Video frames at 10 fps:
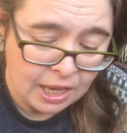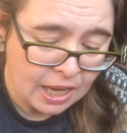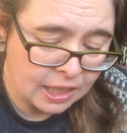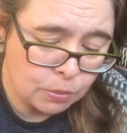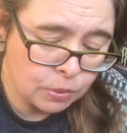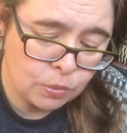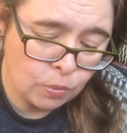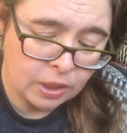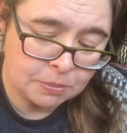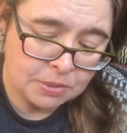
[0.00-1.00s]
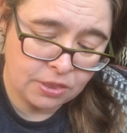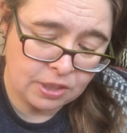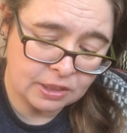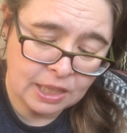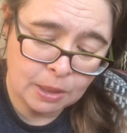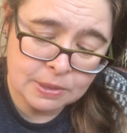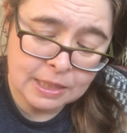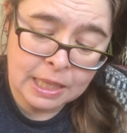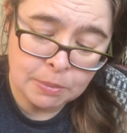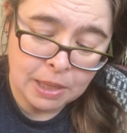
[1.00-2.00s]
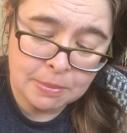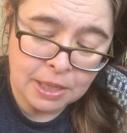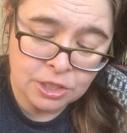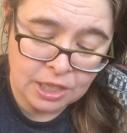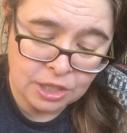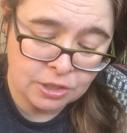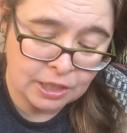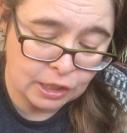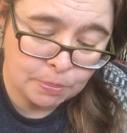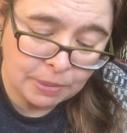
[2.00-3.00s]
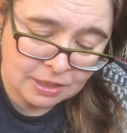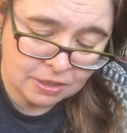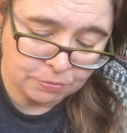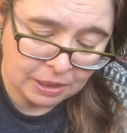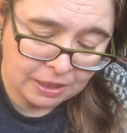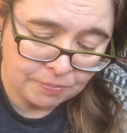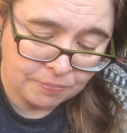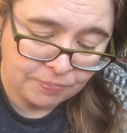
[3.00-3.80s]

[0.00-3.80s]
and I wouldn't want him to think that I was letting my imagination get the best of me.